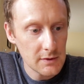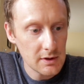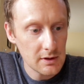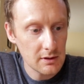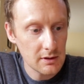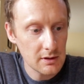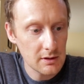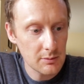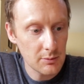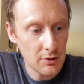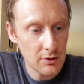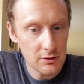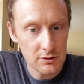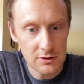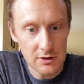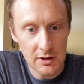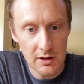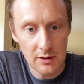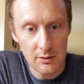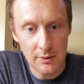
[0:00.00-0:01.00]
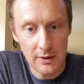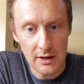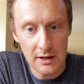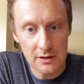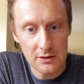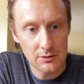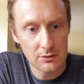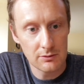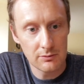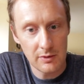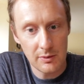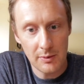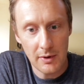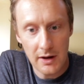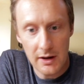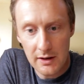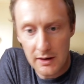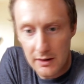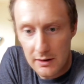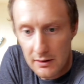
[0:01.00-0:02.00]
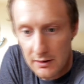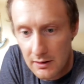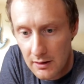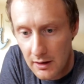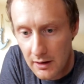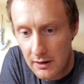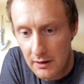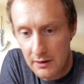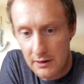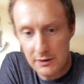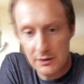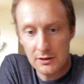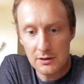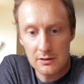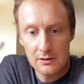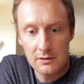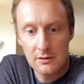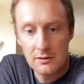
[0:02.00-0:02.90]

I need the ball stud. It'll be in its own wee packet. Ah, there it is.